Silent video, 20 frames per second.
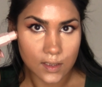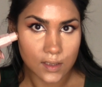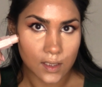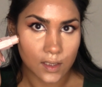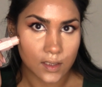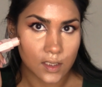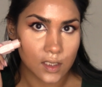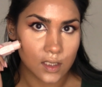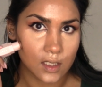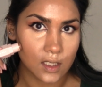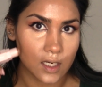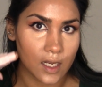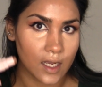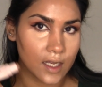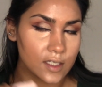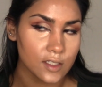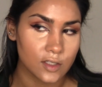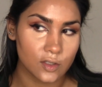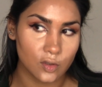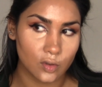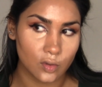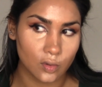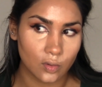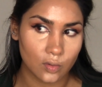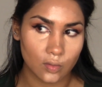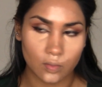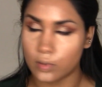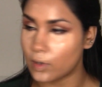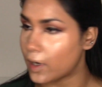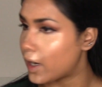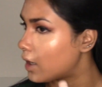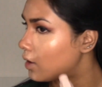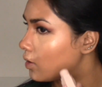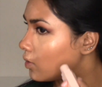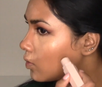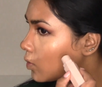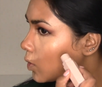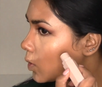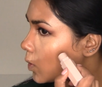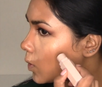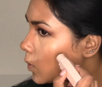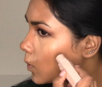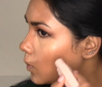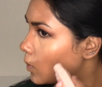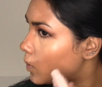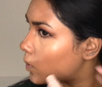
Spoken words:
Such a nice cool brown.